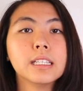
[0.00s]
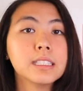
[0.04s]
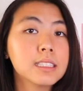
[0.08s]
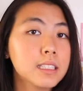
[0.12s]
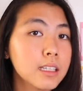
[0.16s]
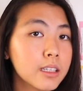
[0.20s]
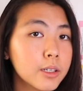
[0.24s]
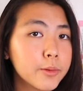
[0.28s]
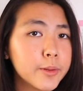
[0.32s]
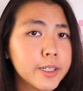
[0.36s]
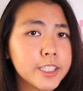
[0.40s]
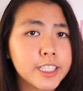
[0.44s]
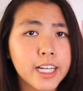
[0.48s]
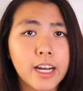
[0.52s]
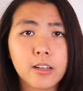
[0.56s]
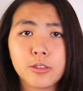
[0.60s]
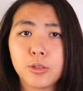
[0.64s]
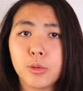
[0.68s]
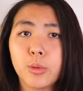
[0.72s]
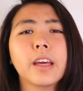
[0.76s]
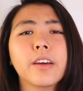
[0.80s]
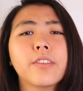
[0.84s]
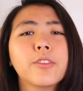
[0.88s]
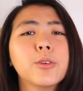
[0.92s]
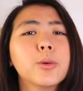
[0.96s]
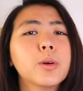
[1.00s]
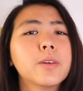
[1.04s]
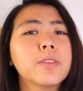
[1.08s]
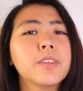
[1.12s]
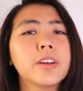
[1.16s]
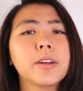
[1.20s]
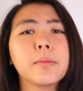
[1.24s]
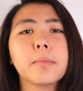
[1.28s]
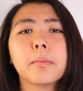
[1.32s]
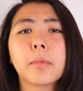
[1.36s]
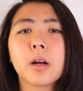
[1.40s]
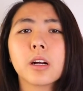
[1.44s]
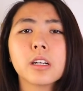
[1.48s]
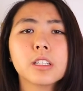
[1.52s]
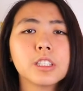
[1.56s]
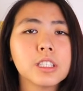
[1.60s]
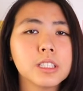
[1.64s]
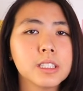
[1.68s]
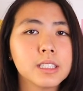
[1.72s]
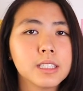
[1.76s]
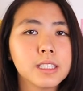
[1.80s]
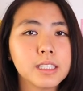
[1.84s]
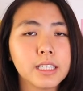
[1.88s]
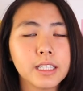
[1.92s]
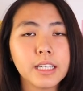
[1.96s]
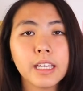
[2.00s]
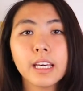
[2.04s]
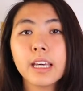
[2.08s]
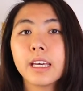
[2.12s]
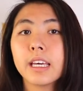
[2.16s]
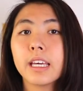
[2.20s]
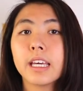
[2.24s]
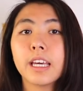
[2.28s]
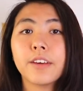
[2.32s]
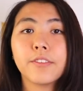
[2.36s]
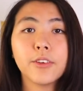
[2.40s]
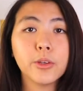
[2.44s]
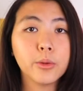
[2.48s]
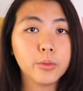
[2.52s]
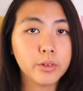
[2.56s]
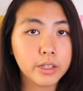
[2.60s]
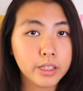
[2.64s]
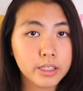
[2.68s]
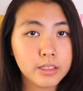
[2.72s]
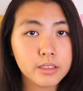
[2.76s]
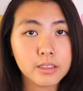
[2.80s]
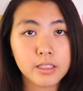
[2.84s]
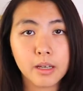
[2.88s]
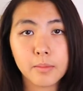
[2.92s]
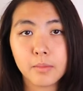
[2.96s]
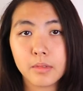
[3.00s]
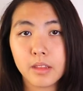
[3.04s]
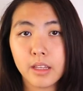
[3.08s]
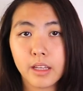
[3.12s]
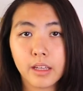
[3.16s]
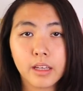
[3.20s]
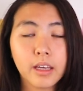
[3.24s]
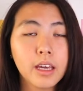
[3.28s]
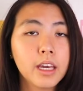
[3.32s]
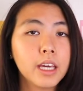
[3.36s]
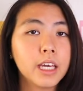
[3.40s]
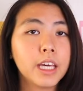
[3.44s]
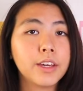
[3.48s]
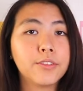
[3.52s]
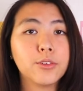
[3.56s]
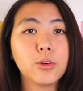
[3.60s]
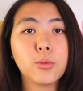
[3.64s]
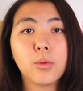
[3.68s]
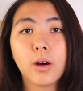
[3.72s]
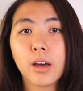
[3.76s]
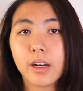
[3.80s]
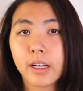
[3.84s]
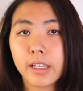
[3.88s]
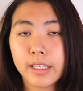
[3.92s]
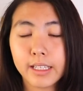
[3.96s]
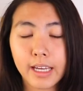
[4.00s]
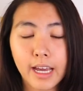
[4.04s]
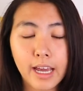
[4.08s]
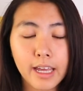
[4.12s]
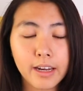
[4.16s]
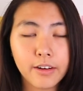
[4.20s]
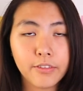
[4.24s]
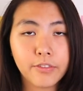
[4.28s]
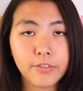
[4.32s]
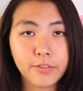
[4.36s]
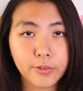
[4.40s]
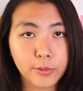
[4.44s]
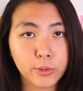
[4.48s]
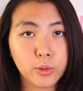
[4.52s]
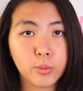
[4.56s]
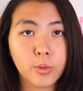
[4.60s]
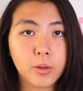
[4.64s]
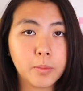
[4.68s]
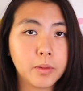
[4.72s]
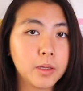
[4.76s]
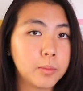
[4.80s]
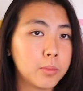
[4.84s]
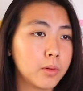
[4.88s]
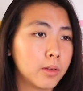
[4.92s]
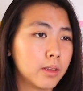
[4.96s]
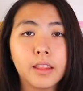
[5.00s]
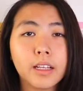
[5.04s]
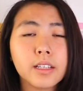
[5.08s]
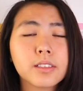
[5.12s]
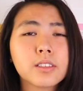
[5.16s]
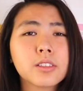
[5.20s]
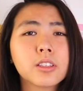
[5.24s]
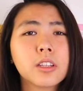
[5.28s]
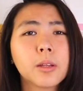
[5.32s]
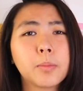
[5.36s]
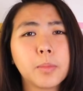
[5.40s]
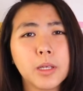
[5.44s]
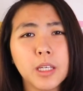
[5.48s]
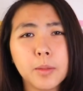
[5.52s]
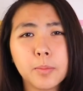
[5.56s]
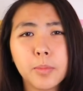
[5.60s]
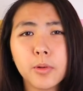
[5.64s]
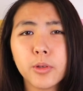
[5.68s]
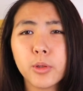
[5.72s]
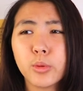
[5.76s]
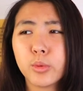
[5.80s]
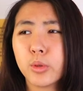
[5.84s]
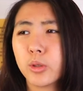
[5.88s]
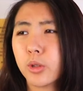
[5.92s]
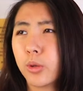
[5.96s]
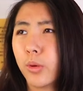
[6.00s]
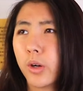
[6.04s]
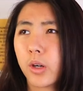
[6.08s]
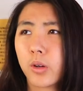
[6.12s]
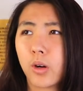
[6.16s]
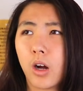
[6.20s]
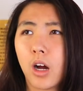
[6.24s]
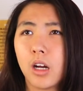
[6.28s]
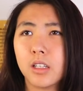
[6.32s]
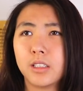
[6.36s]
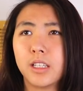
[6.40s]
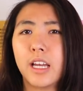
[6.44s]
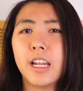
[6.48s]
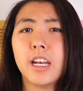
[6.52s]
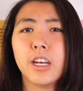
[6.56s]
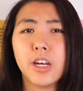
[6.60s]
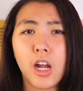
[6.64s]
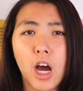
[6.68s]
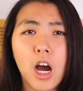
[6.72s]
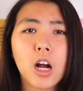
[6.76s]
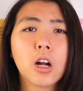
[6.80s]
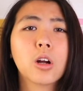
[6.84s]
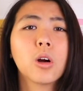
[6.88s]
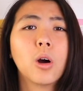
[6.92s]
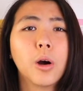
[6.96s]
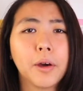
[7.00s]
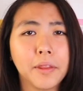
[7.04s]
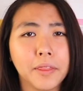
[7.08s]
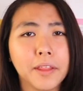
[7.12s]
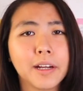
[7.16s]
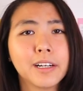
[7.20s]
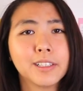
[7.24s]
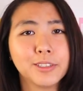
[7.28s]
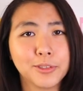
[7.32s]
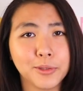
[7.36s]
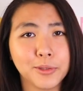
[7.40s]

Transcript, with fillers: easily reach out to if you have an emergency, if you need something, if you want to get food with people. These are the people you can go across and knock on their